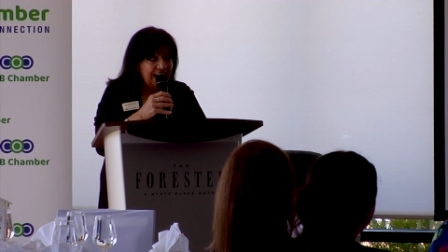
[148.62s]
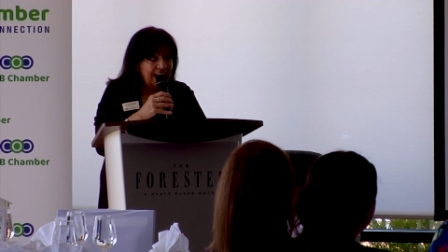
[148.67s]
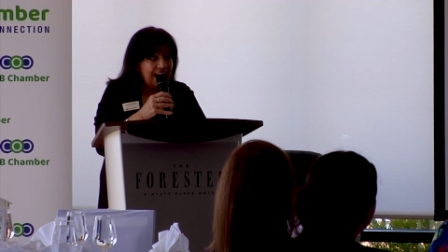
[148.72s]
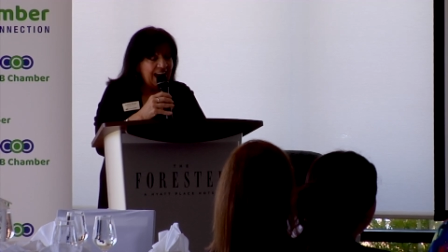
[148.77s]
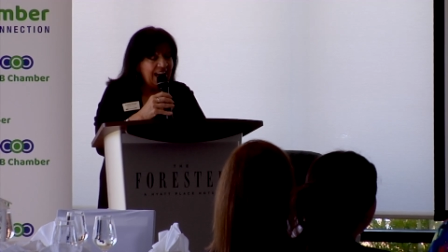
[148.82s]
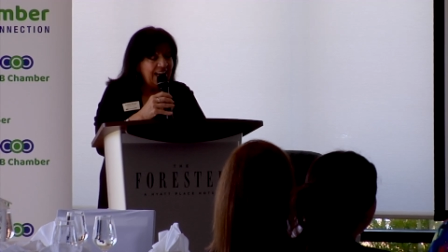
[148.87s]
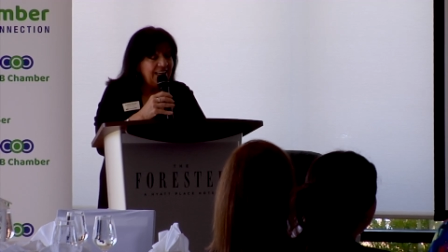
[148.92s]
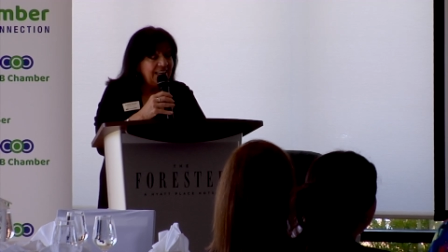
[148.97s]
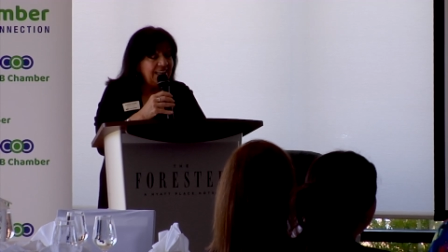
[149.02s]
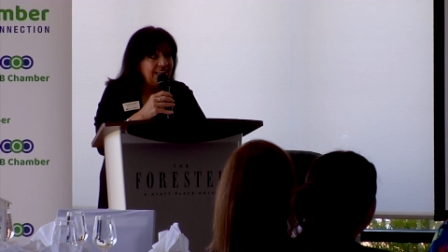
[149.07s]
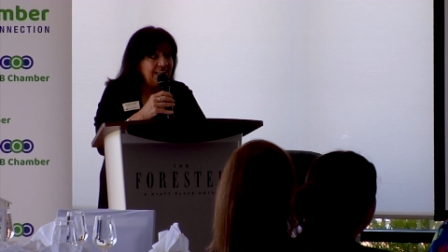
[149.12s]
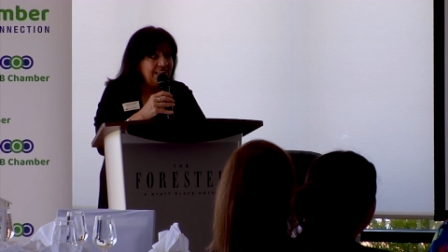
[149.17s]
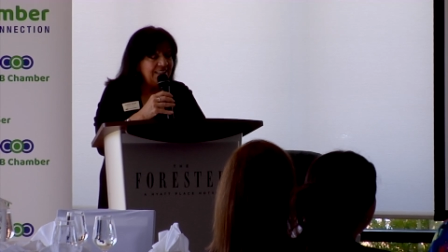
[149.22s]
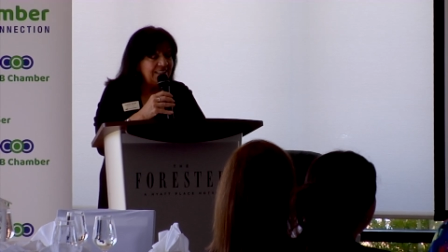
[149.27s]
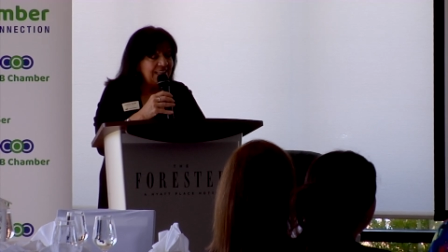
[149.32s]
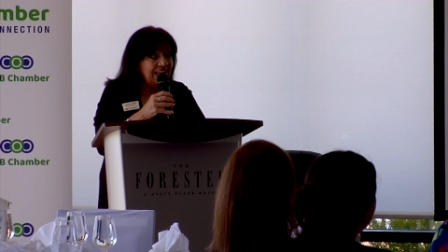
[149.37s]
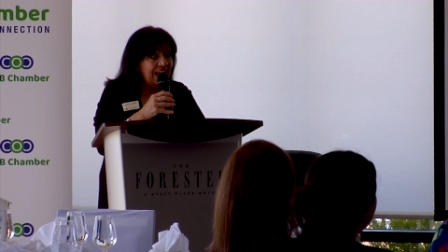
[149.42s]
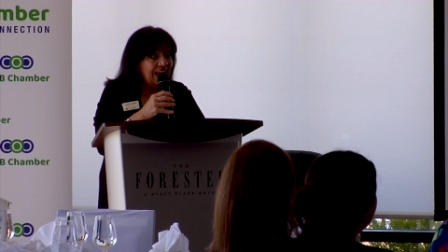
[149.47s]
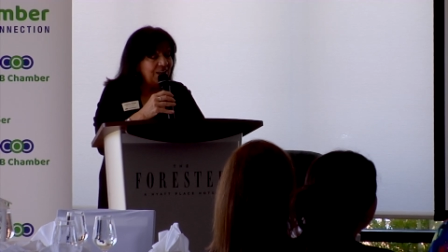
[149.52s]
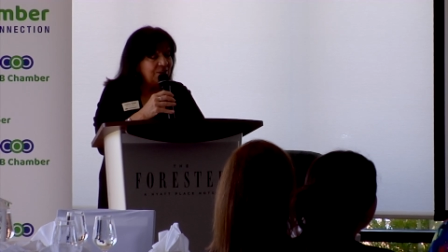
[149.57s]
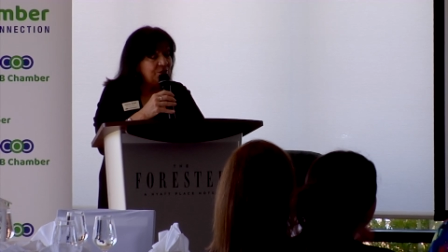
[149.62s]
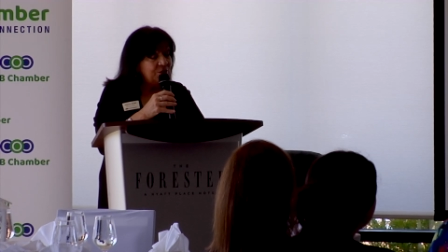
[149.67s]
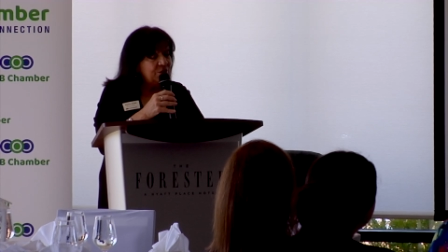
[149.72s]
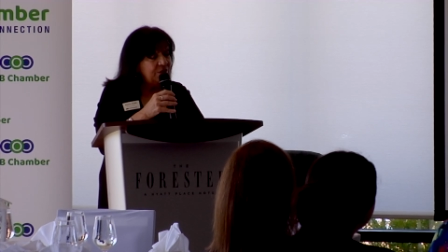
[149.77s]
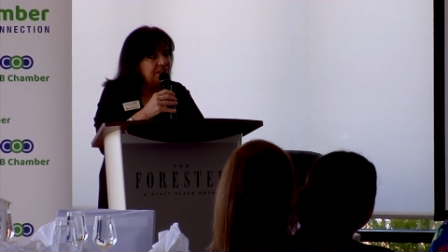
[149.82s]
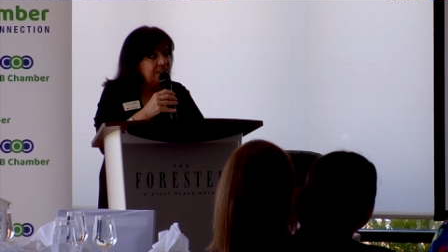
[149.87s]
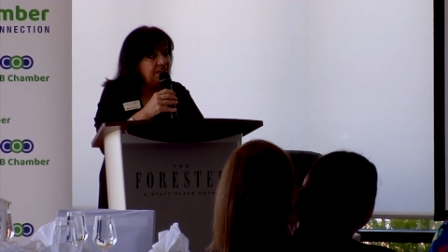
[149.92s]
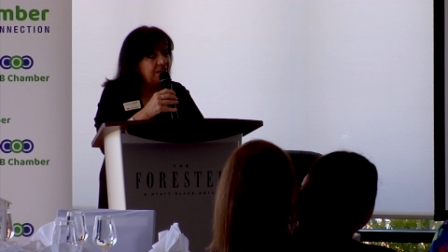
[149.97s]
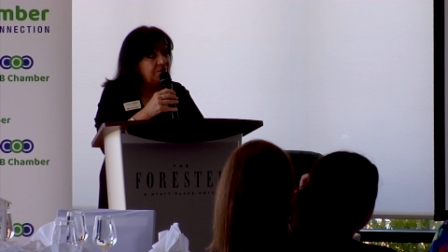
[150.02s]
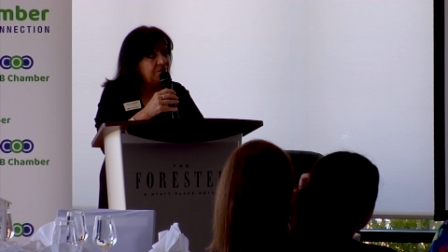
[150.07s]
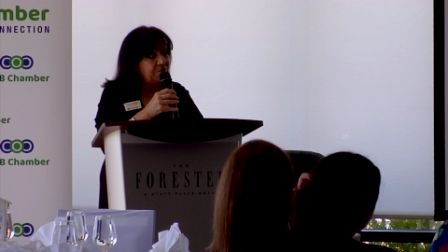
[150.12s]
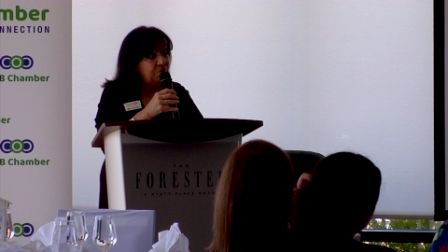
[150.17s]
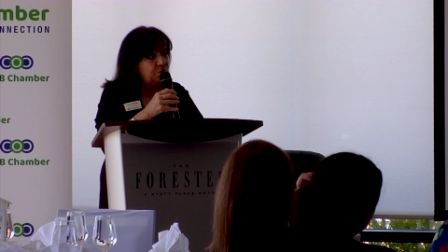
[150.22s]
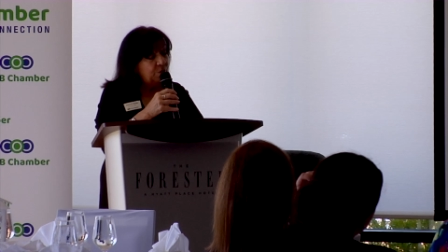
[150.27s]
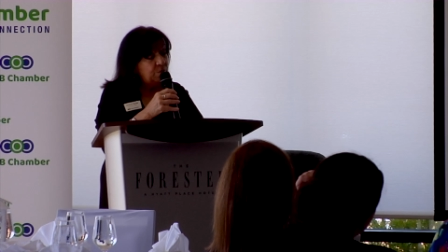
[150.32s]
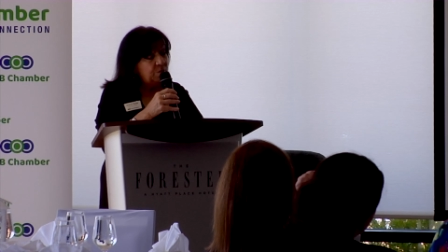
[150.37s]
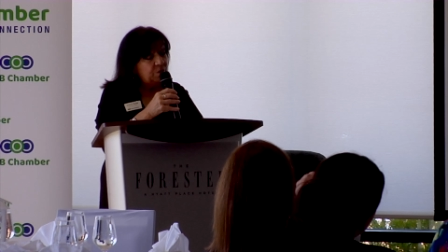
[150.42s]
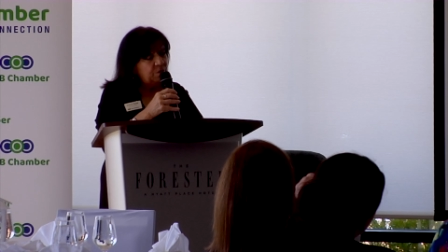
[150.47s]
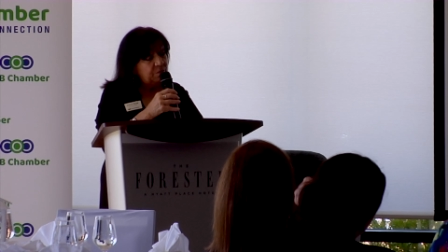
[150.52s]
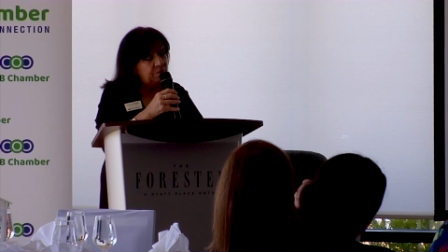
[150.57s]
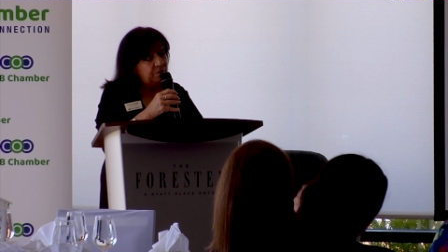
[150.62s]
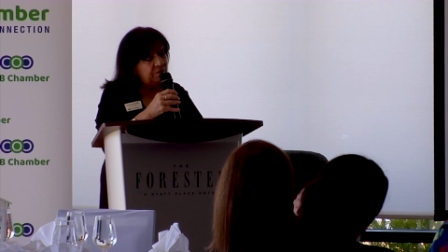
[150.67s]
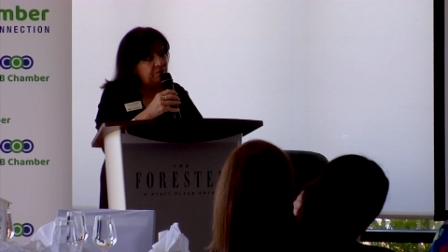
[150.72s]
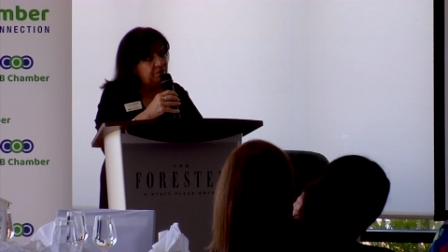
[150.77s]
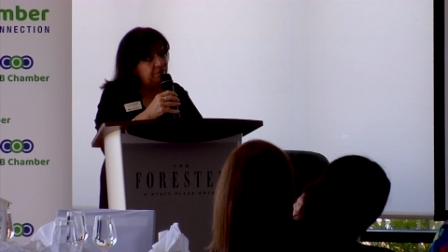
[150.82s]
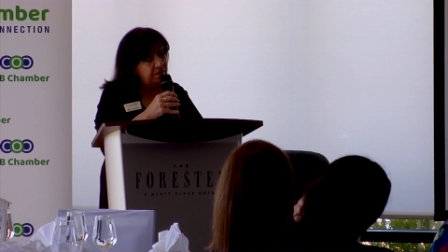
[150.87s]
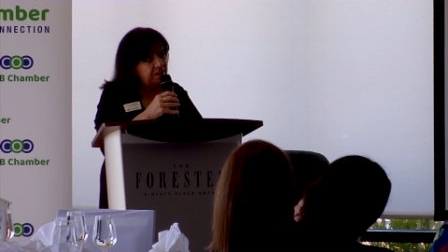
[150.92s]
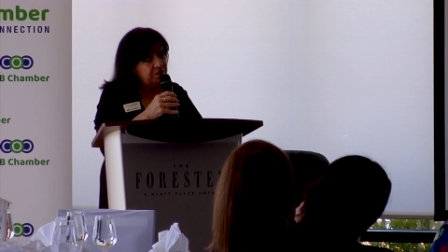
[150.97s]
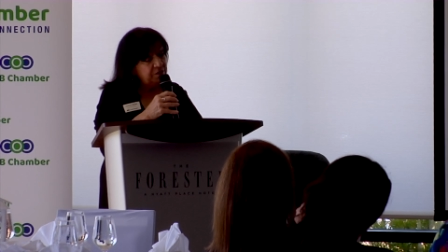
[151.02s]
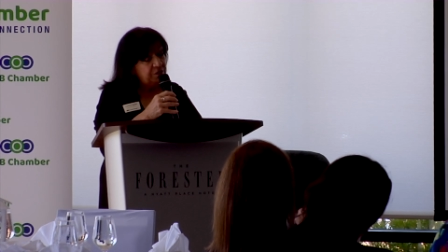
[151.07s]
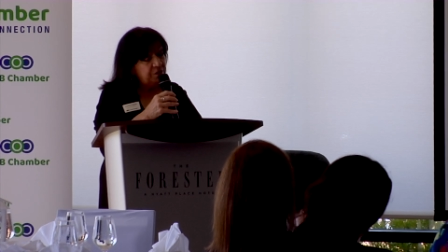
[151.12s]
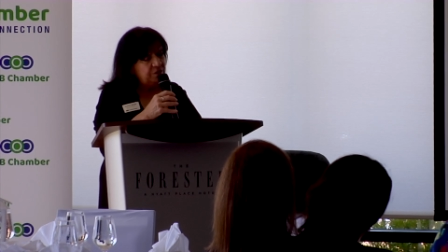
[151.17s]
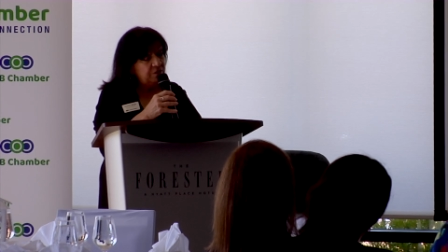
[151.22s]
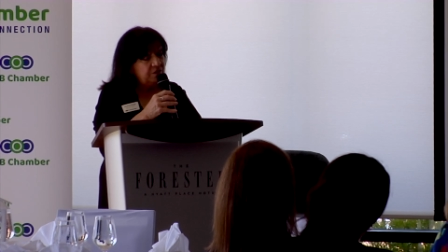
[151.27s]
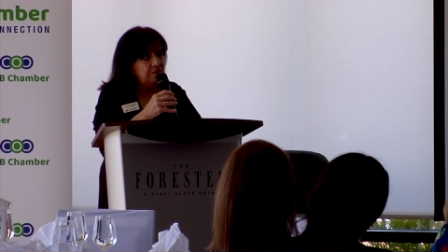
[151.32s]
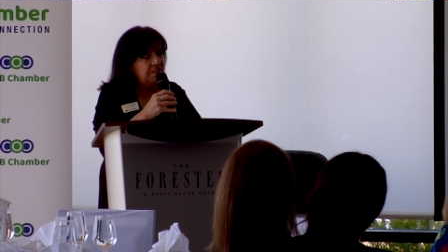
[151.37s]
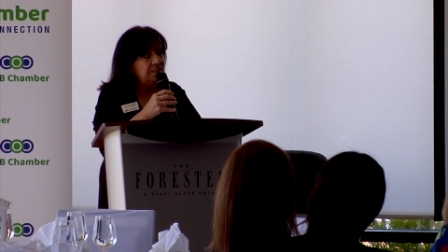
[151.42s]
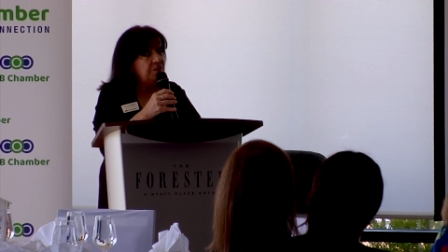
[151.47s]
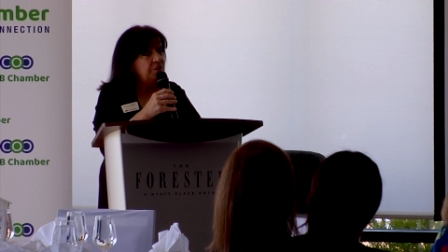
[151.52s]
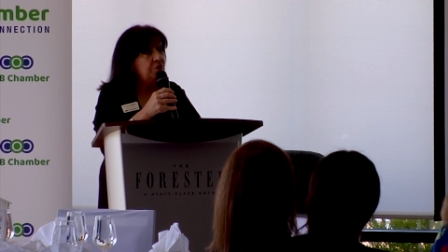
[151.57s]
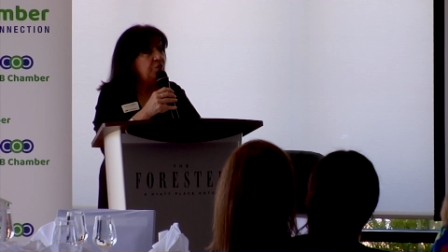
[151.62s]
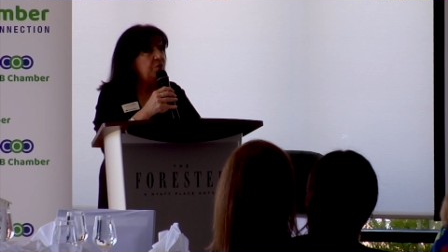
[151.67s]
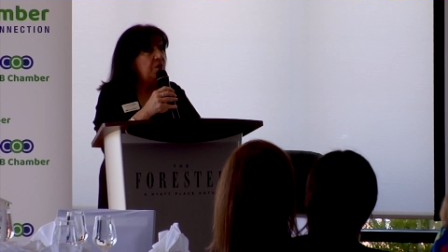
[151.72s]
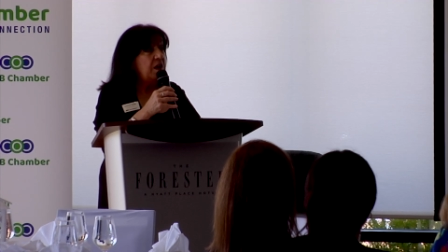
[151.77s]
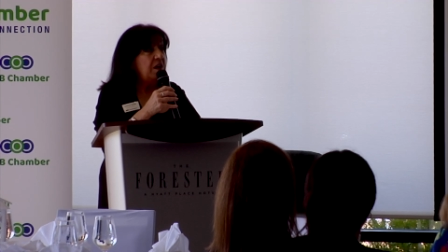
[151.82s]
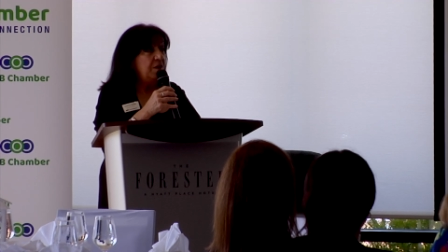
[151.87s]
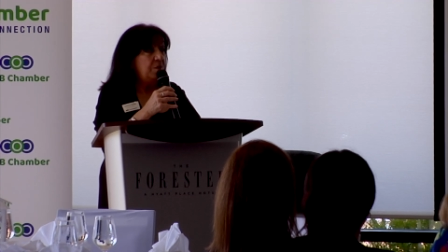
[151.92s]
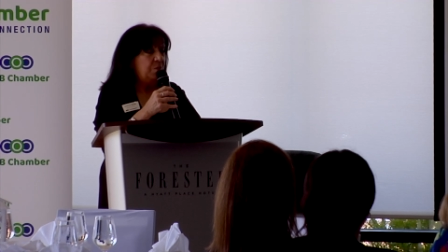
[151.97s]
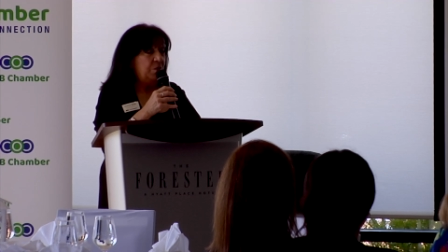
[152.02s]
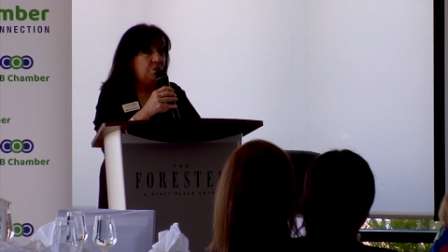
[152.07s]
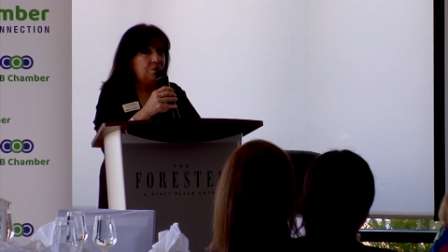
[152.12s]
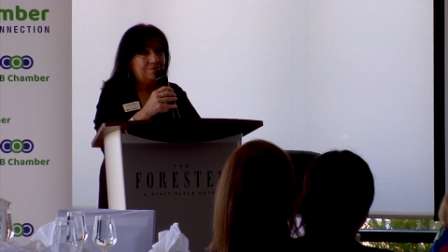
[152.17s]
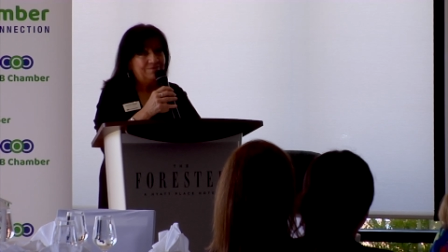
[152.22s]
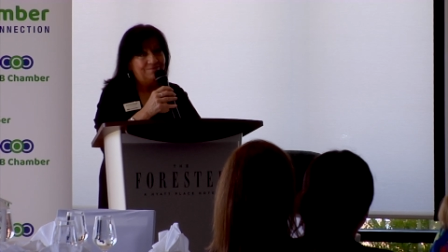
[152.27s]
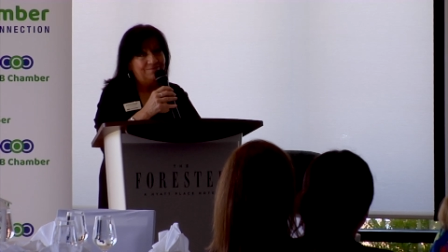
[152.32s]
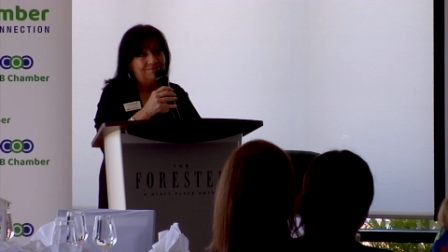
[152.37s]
and he is actually a former professional astronomer.